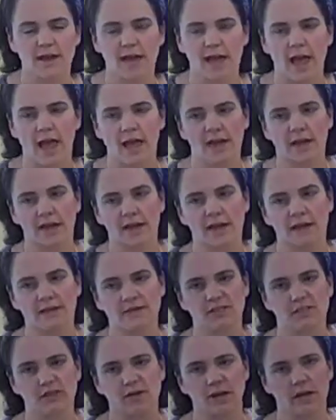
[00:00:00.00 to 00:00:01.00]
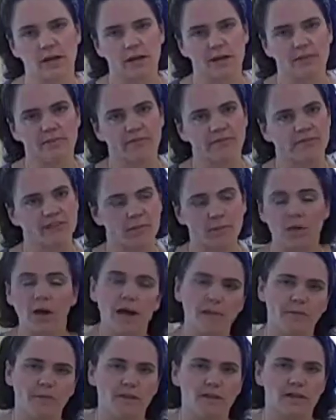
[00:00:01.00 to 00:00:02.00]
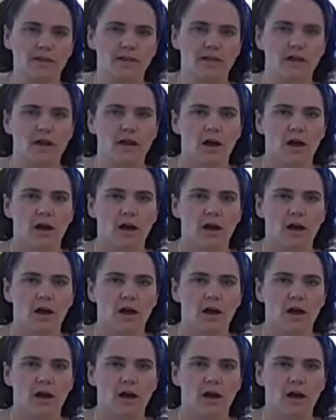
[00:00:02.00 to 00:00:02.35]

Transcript: And it gives you kind of some comfort